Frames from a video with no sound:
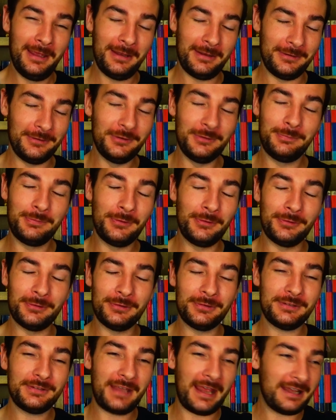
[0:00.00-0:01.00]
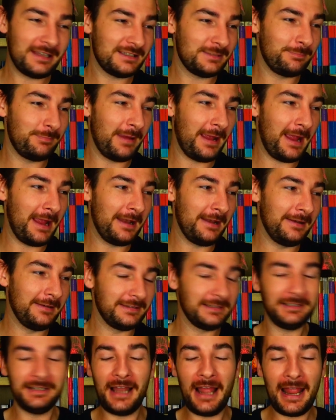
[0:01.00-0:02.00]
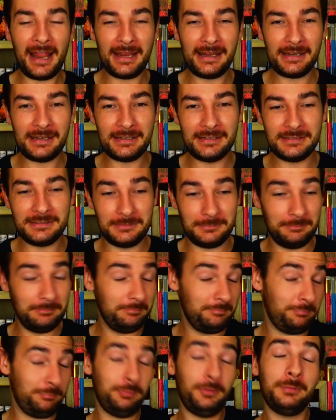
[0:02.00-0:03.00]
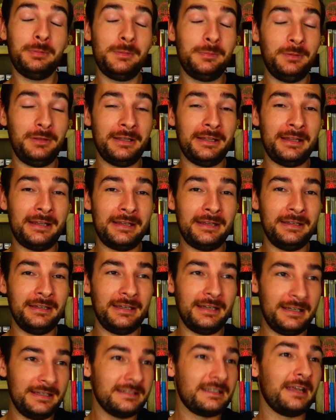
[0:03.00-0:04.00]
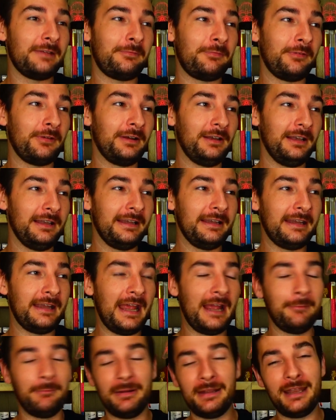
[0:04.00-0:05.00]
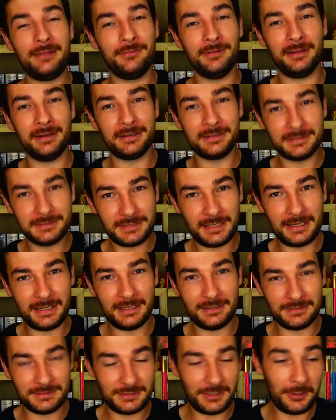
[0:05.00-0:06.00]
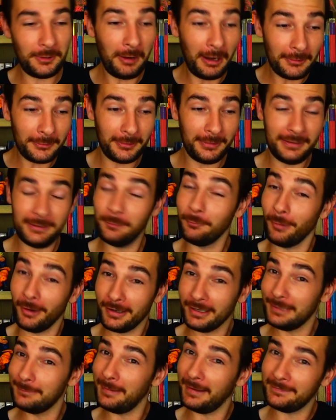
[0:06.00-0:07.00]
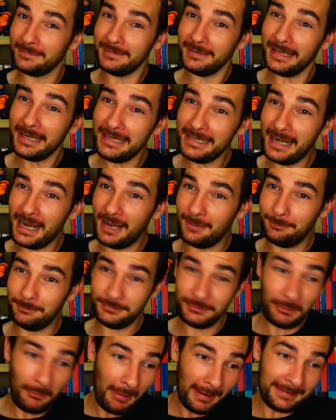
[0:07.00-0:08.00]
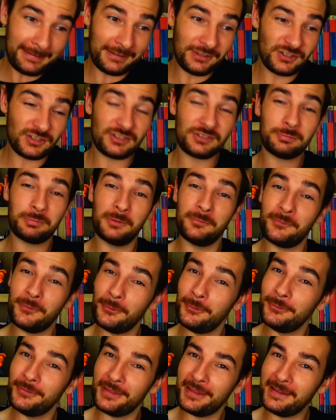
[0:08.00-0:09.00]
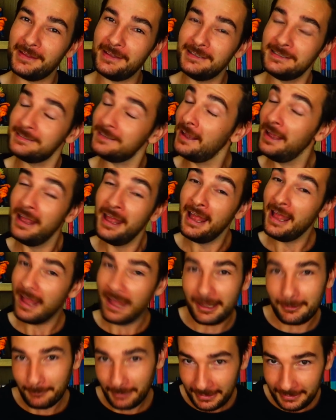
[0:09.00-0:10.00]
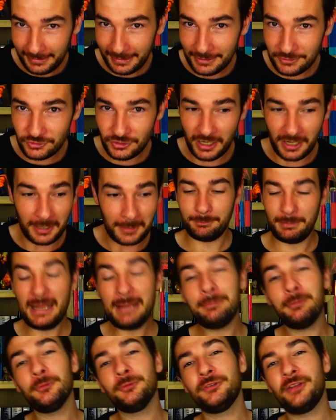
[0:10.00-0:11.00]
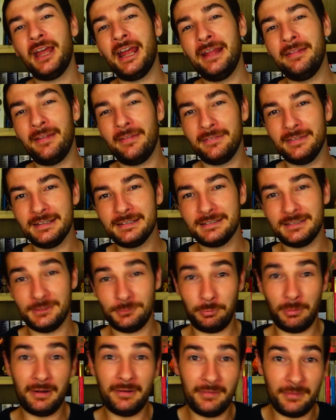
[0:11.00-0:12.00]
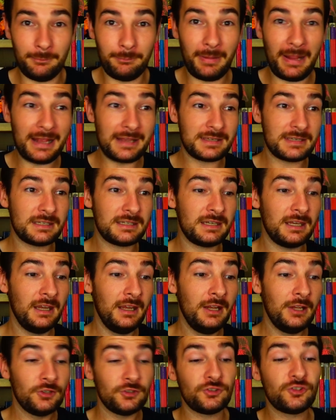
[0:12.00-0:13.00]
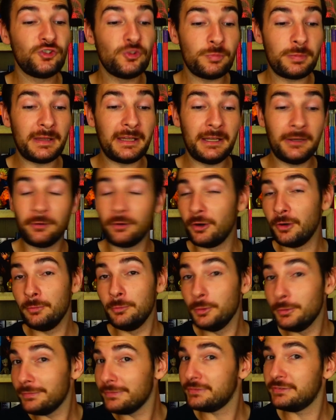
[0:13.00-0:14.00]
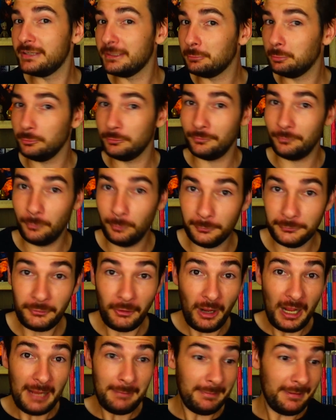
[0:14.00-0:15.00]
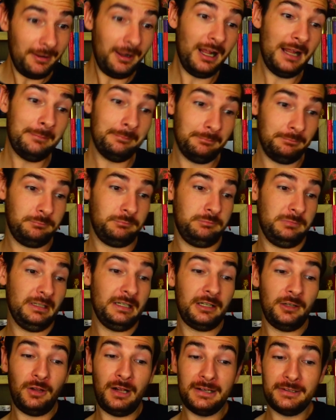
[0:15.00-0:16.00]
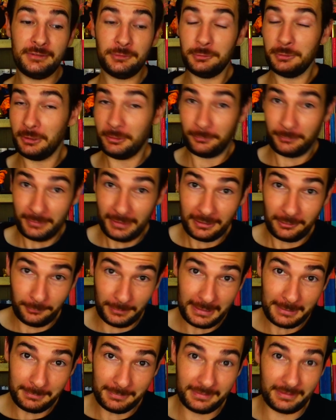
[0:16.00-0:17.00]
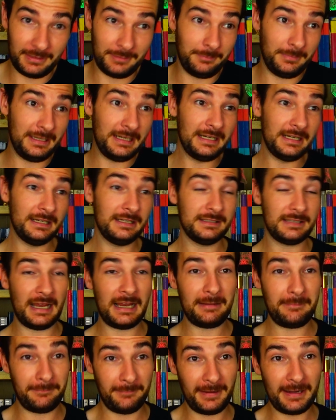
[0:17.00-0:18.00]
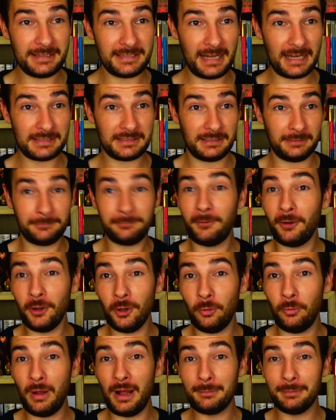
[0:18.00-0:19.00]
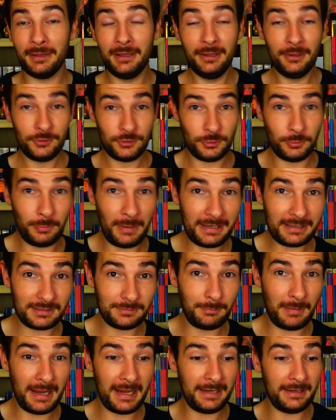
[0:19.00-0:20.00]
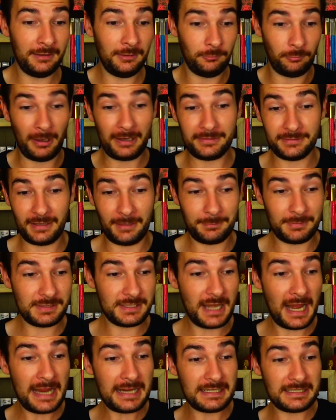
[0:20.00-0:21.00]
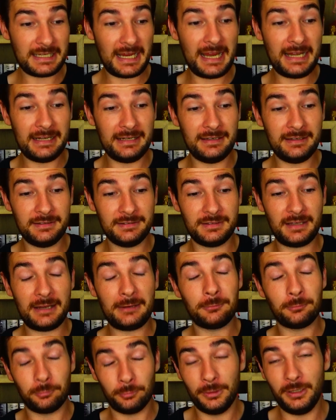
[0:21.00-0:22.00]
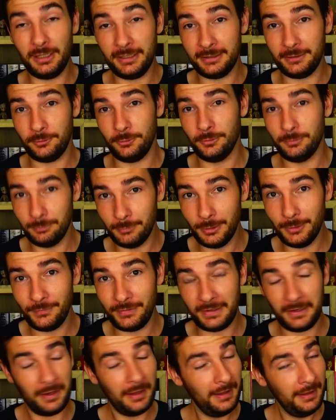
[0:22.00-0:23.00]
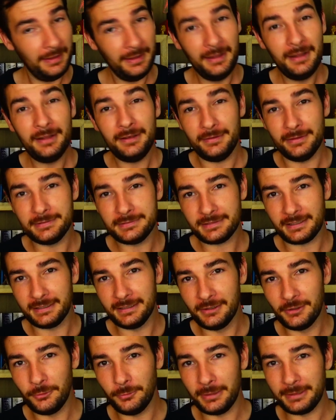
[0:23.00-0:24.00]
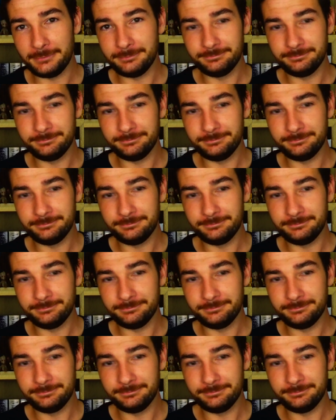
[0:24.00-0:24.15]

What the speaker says: New Mutants has been delayed, probably indefinitely, and we're never going to see it. So I don't need to worry about the lead up. So I can just review these at my leisure. People say that this is one of the best superhero movie sequels of all time, and I'm inclined to agree with them. It is a fantastic follow-up to X-Men, raises up the stakes, and it is a really good movie. Let's get into it.